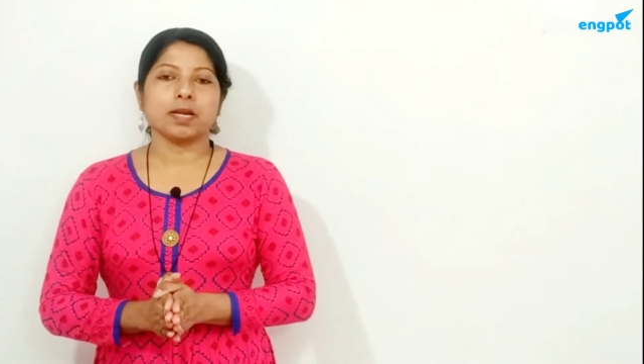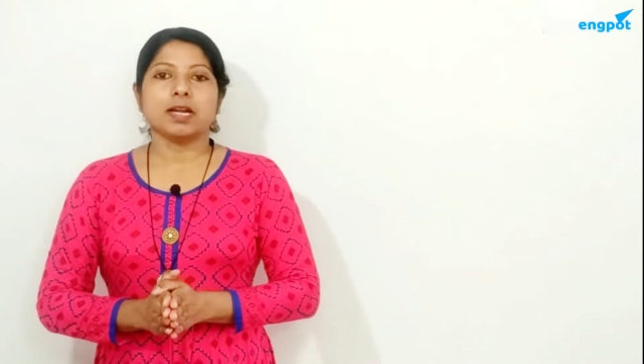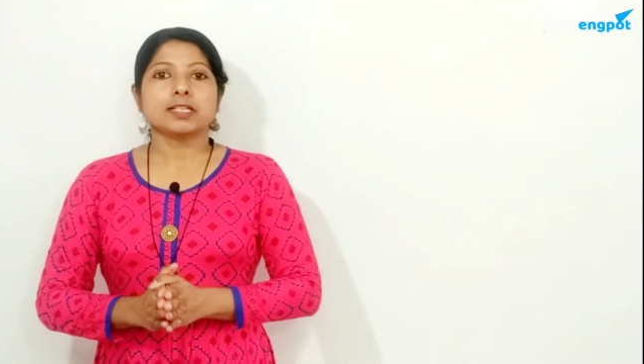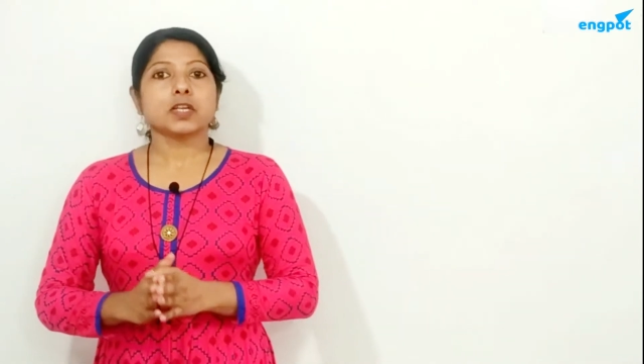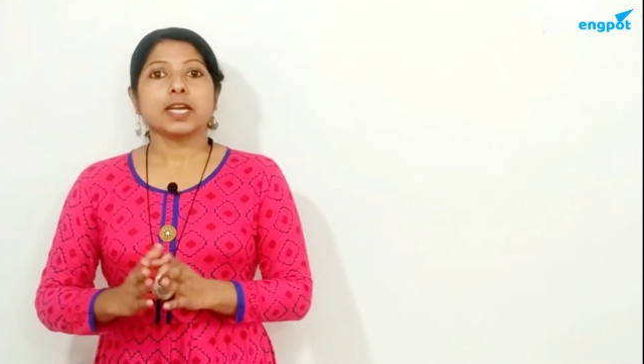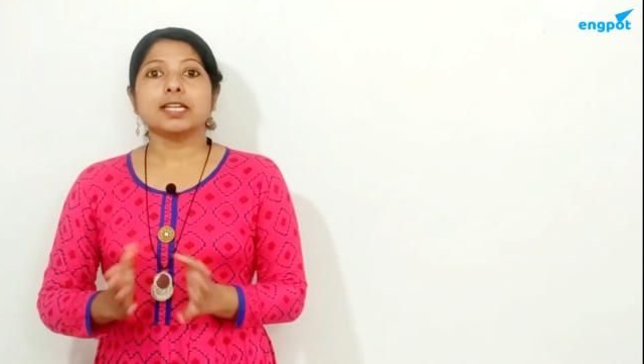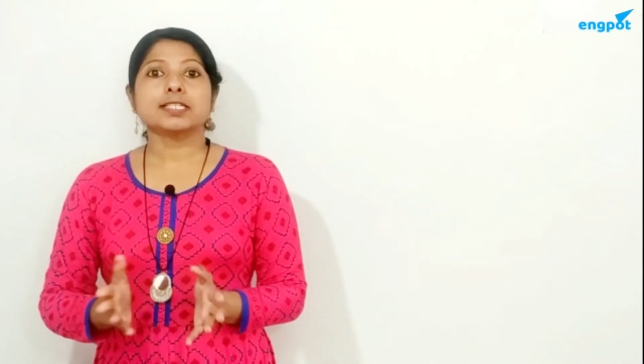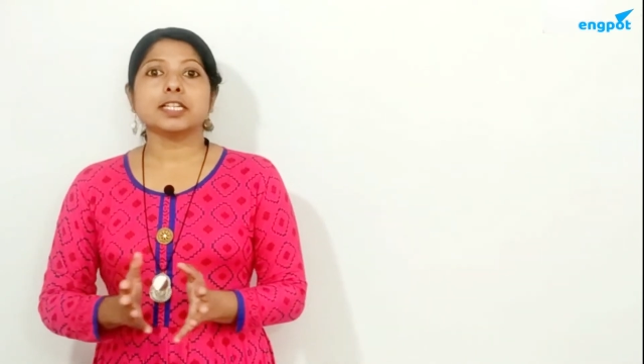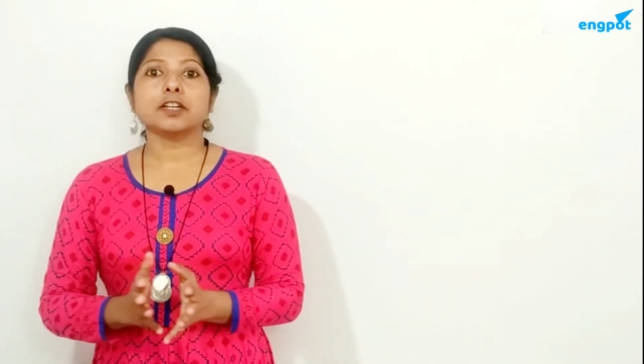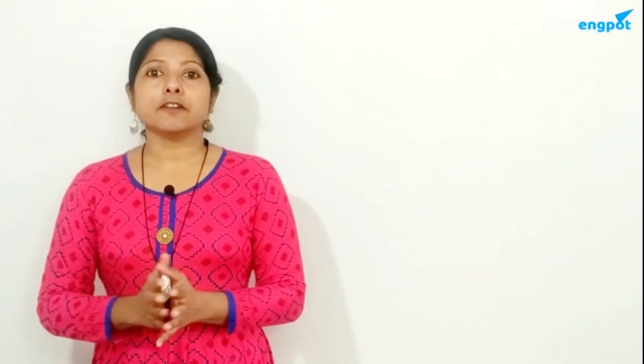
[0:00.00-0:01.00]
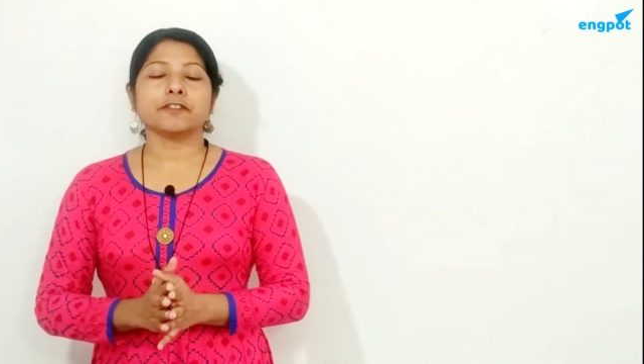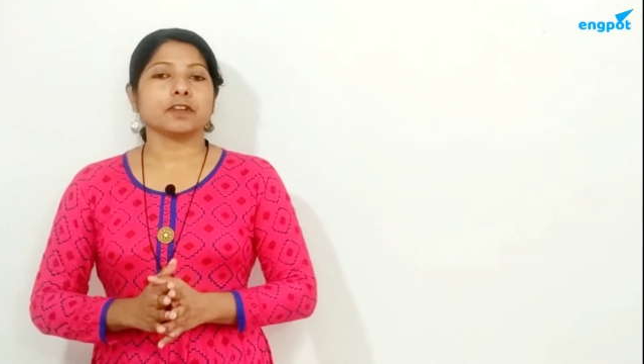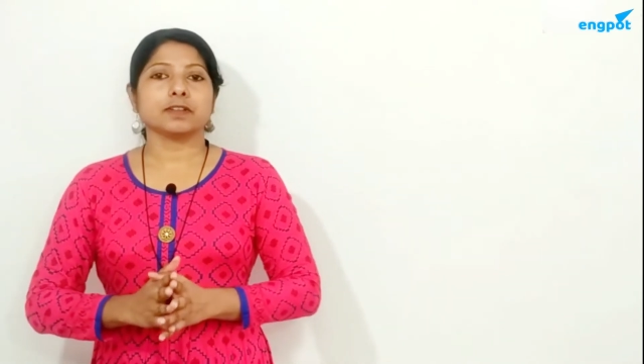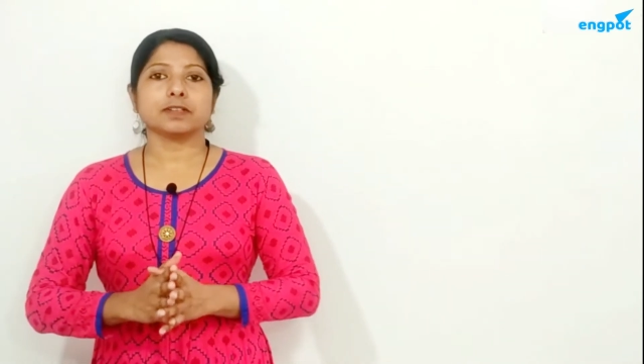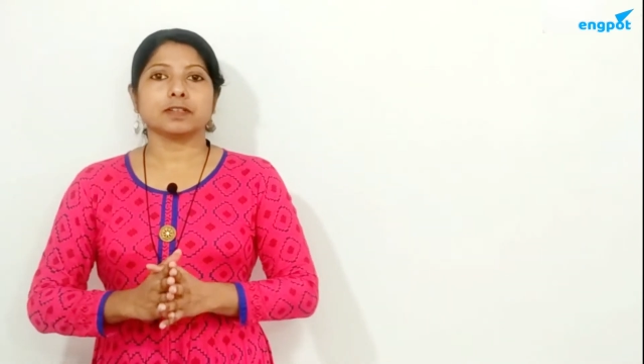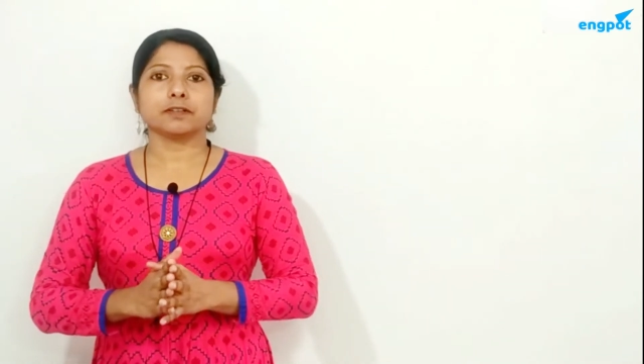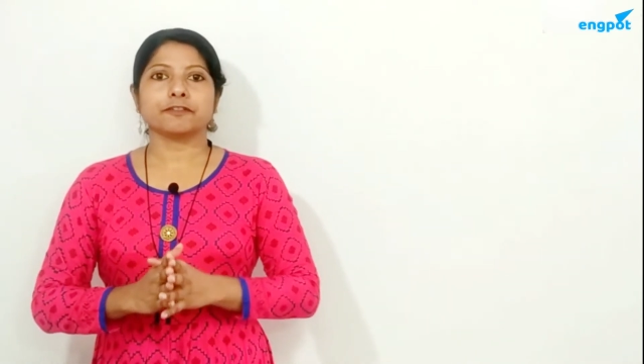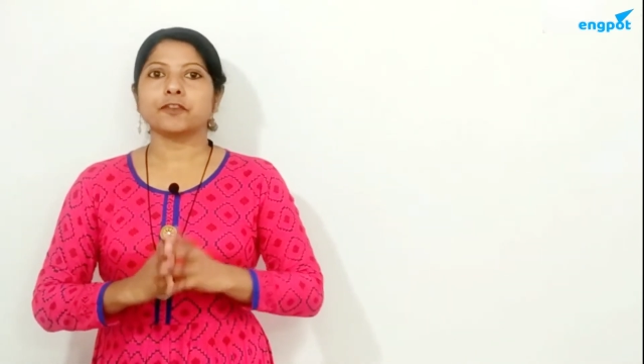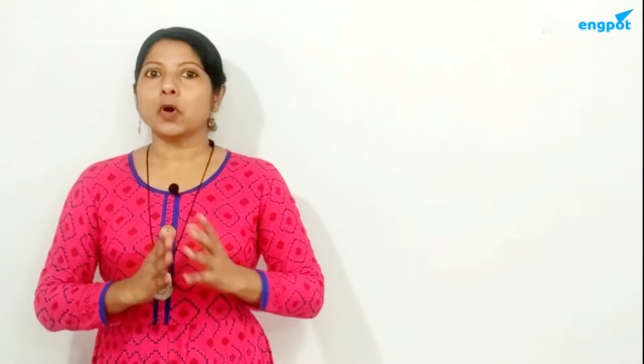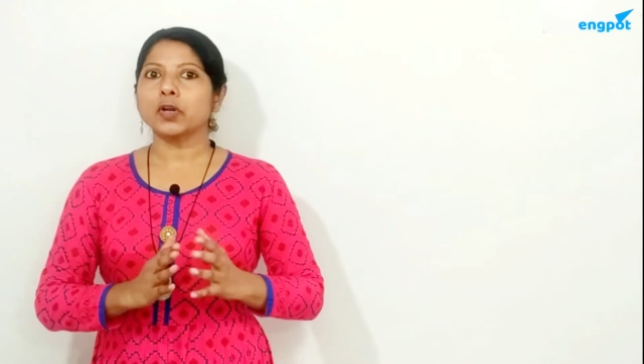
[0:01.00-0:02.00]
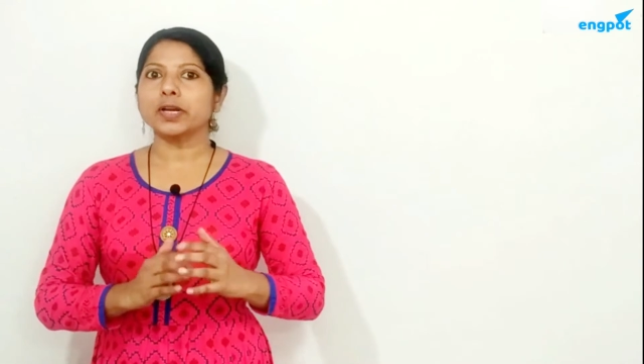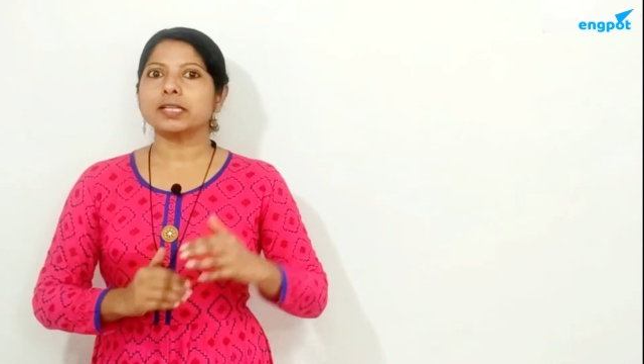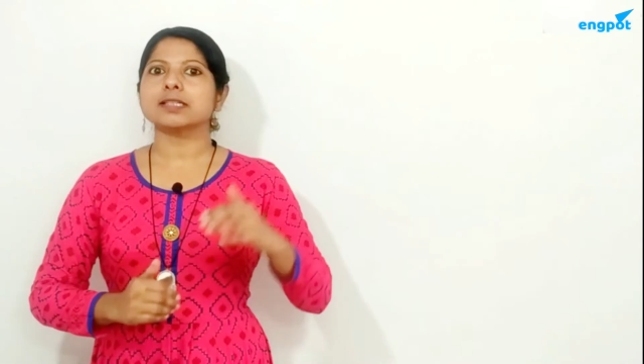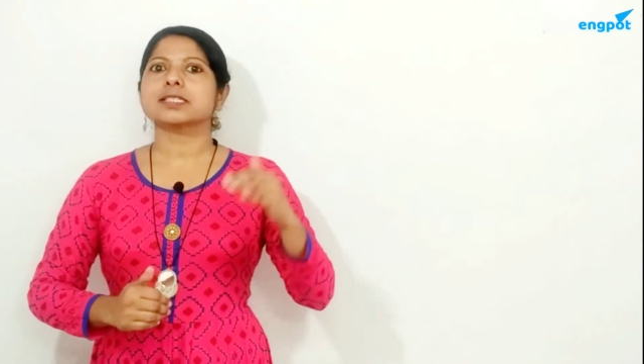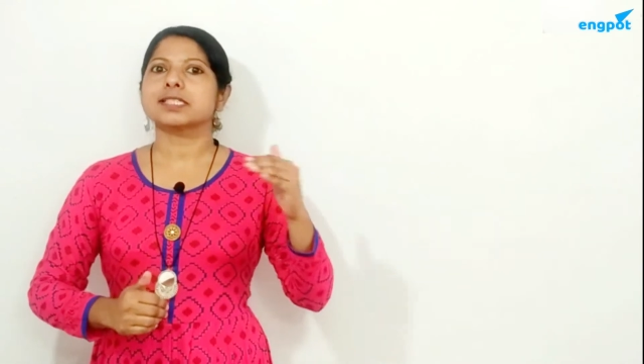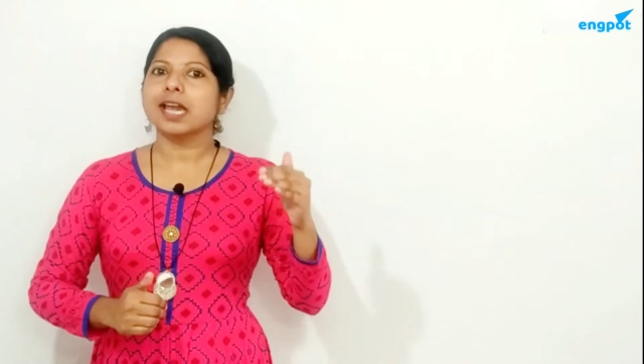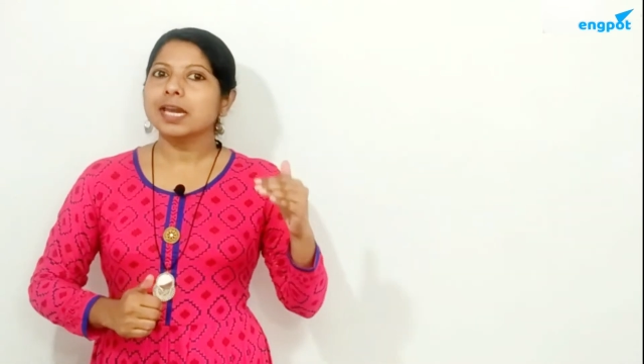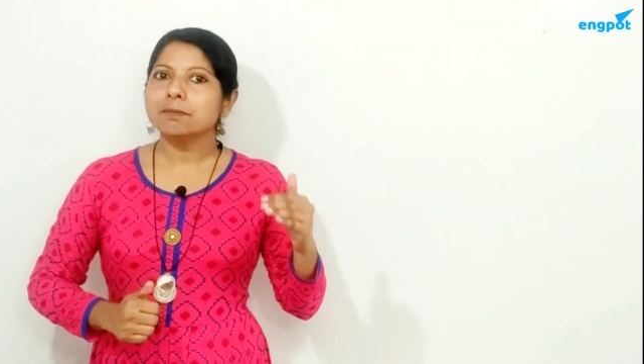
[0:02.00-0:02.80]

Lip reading: so instead of following the same